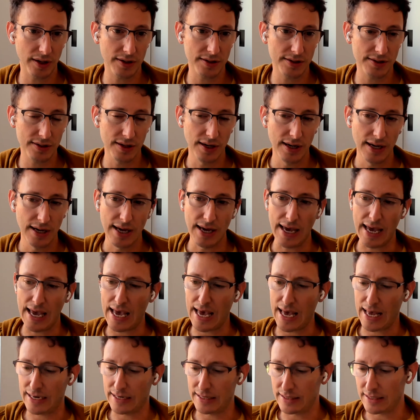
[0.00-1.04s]
Wix
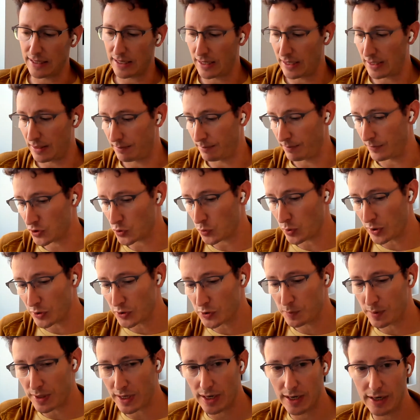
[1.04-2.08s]
and
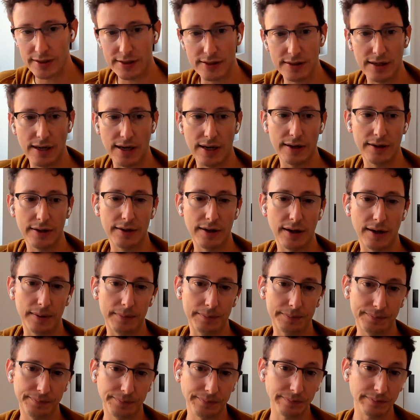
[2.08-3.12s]
Squarespace and
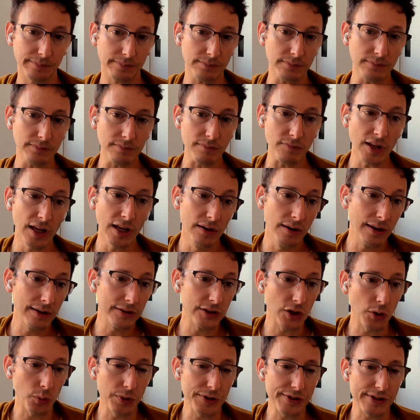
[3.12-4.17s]

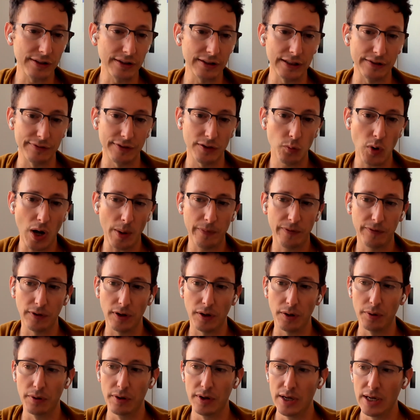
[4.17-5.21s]
recently even
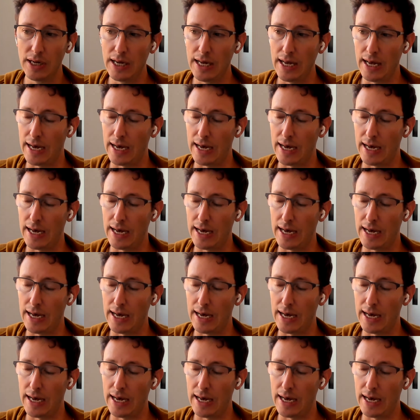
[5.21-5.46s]
Webflow.